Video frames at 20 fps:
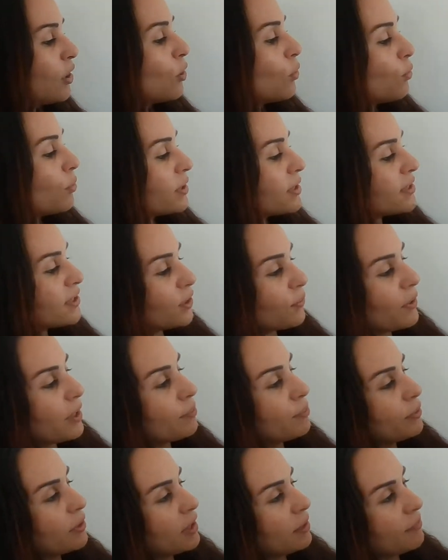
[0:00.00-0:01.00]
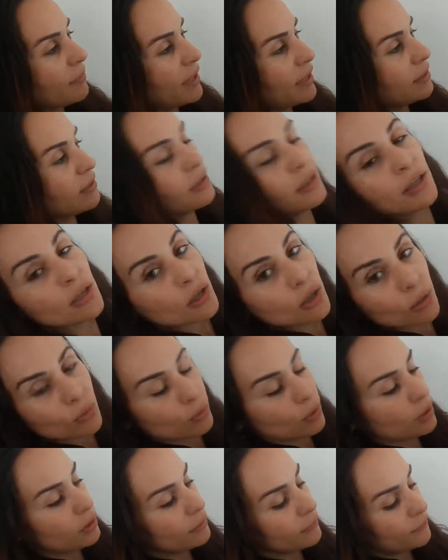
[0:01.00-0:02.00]
What does the red bullet mean?
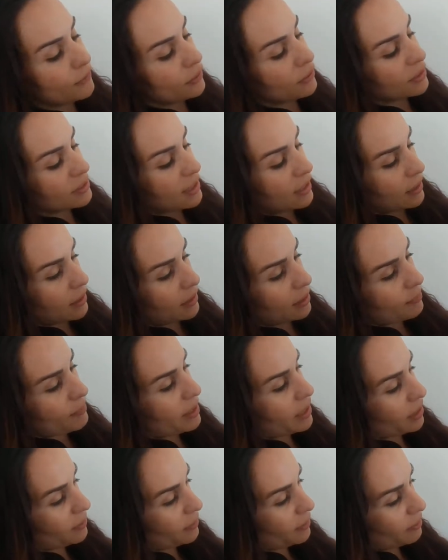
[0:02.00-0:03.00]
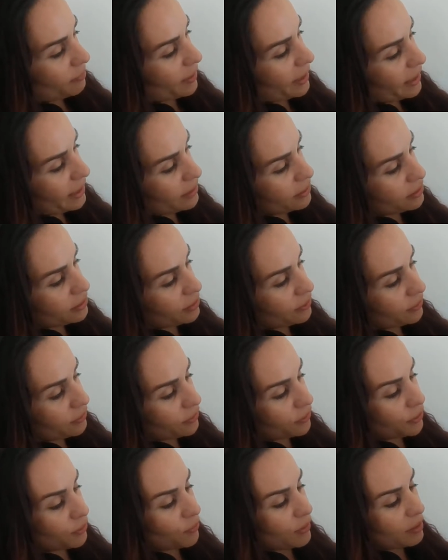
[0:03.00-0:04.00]
Well, if you look down on the bottom of the page,
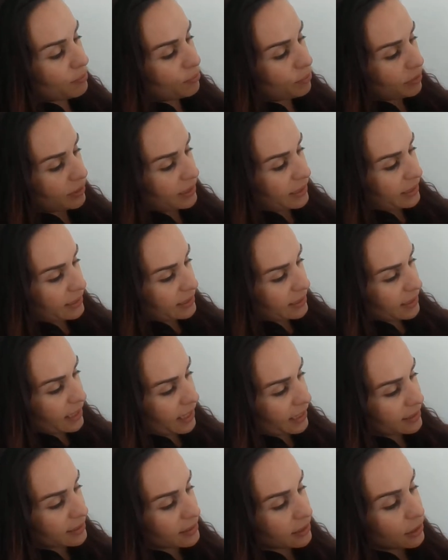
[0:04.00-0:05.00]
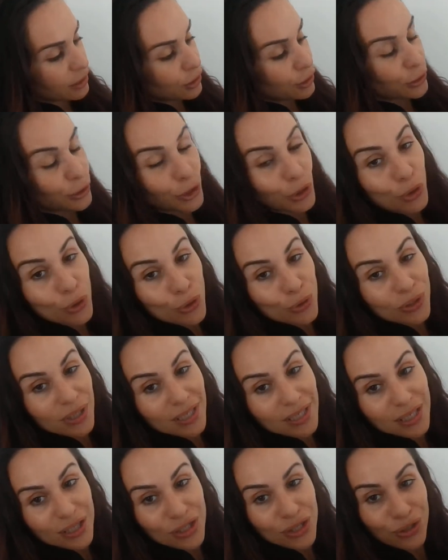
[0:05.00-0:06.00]
the red bullet indicates use
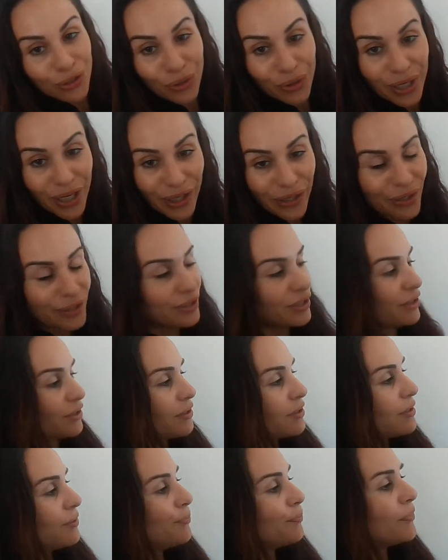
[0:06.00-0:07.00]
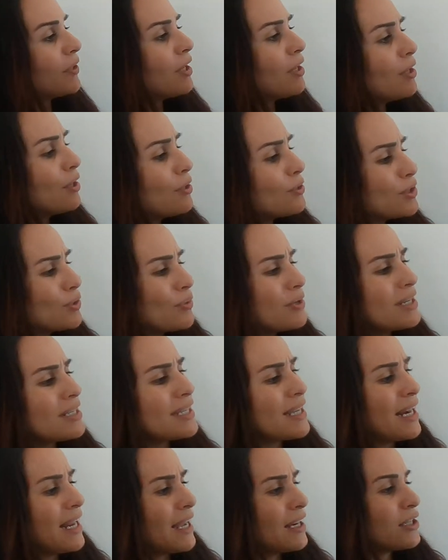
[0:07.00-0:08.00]
additional characters. So what does
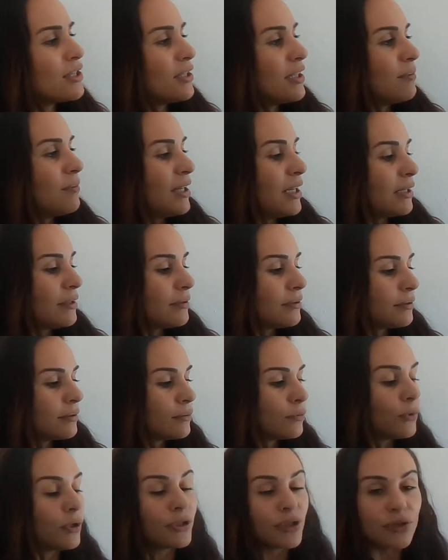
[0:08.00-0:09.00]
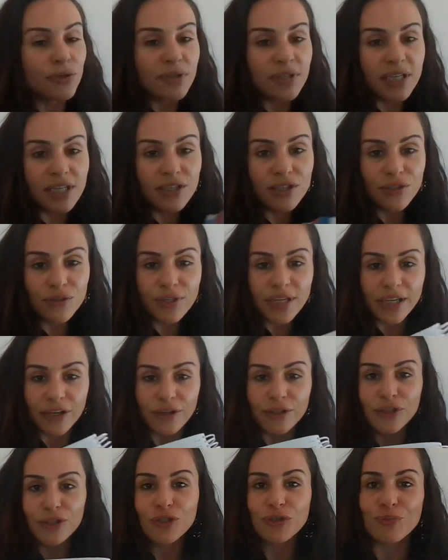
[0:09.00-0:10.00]
that actually mean? Well, use additional
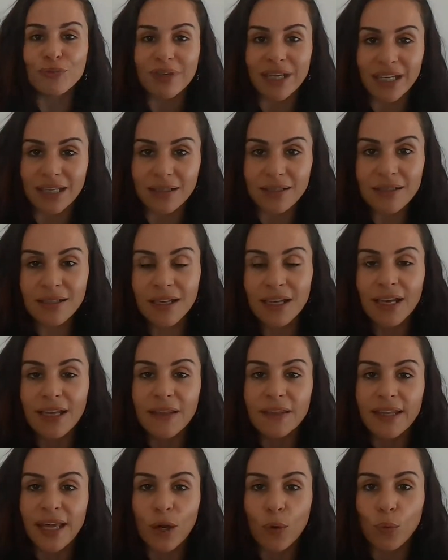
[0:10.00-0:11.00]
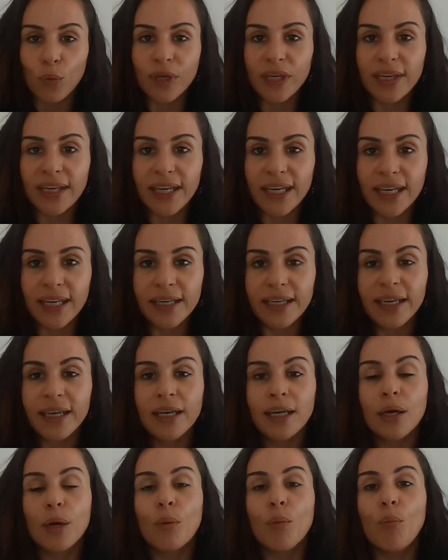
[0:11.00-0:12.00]
characters means that we need
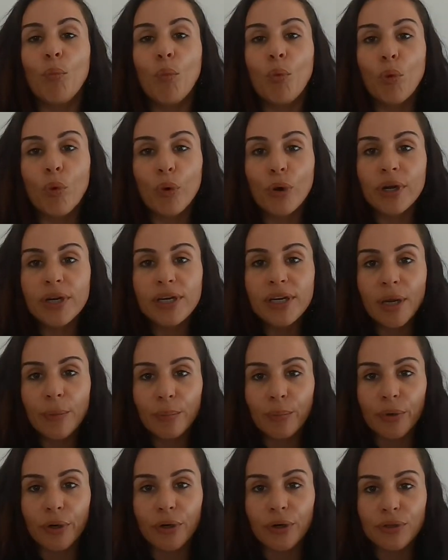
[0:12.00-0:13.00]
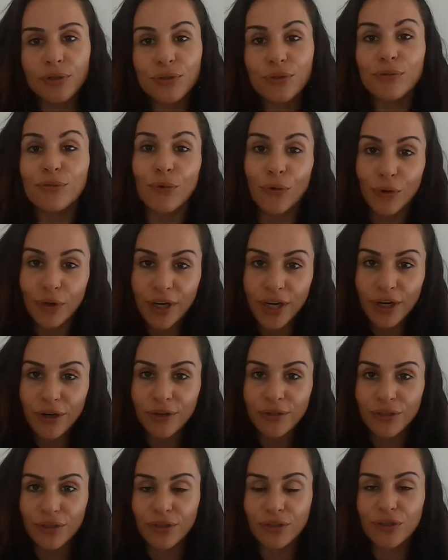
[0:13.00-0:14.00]
more numbers or
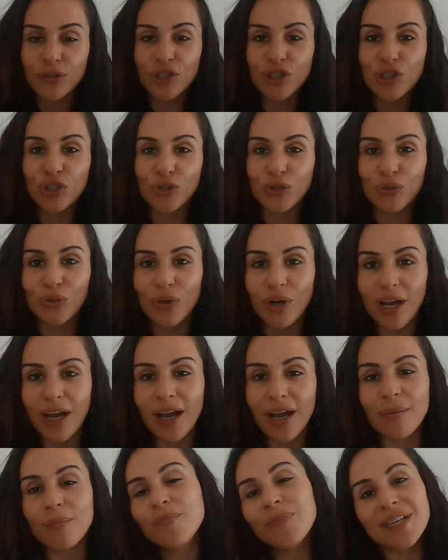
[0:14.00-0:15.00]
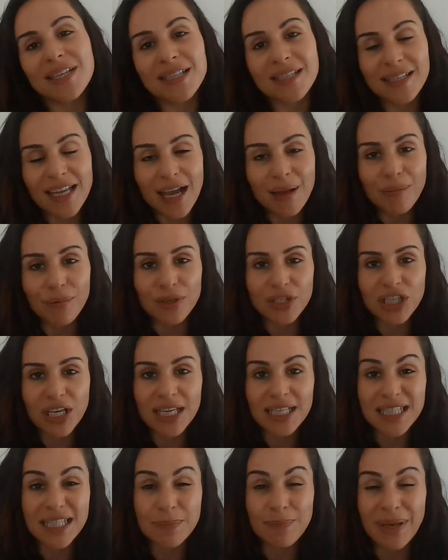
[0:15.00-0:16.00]
characters to establish
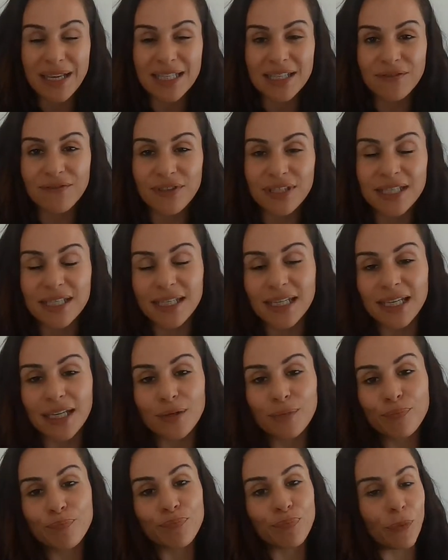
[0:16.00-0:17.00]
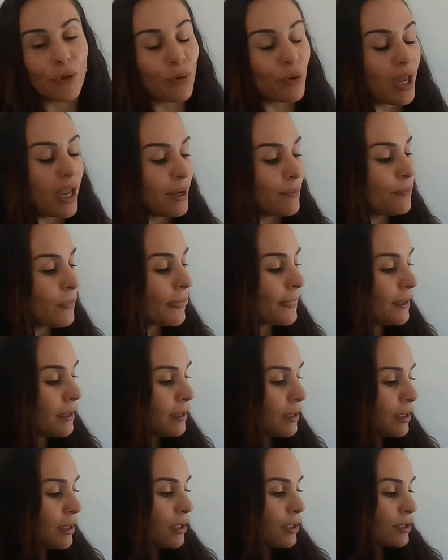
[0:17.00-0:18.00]
specificity, okay?
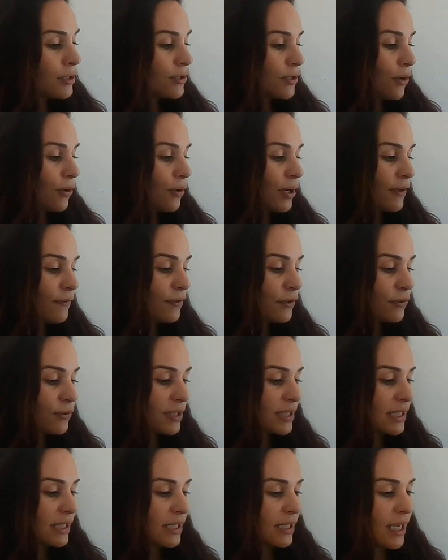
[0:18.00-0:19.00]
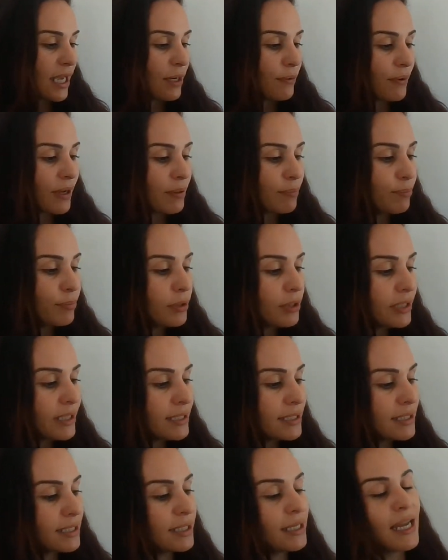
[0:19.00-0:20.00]
So if you see a red
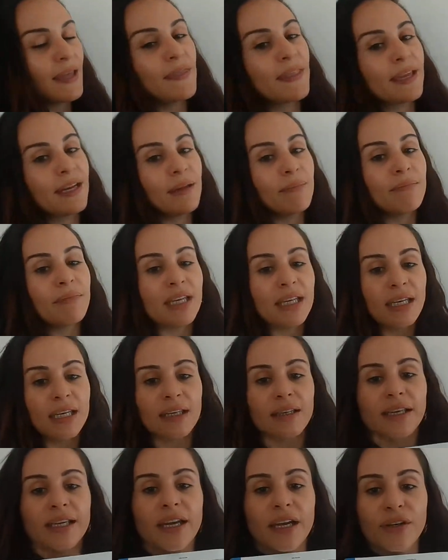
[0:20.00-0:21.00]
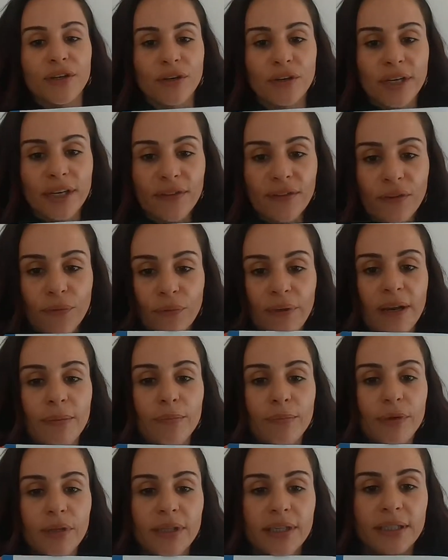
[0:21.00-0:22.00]
bullet and then immediately underneath the
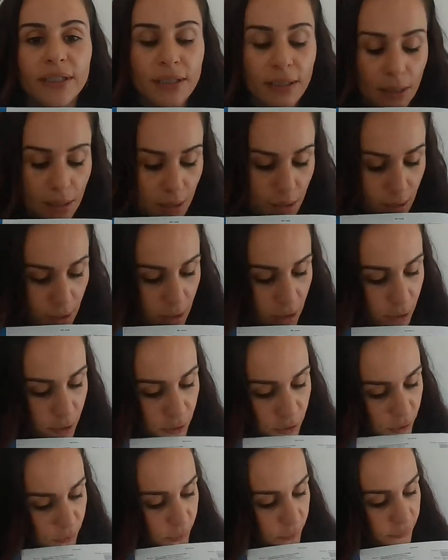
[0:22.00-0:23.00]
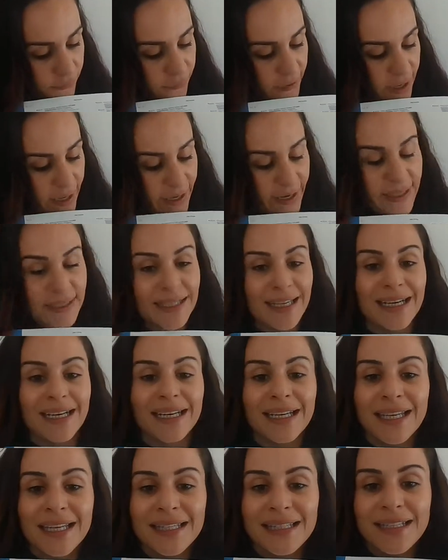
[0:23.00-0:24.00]
red bullet, you will find an
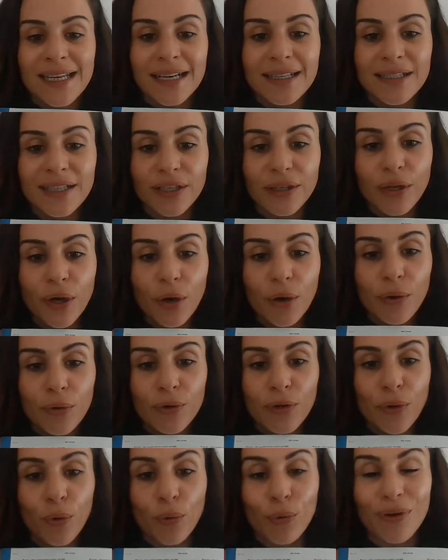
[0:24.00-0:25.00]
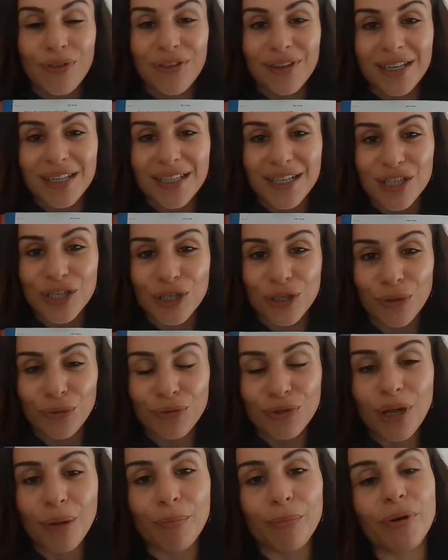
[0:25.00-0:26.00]
indented code with an additional
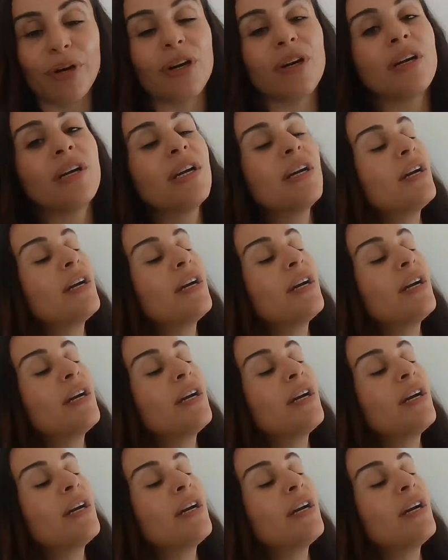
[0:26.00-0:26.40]
number.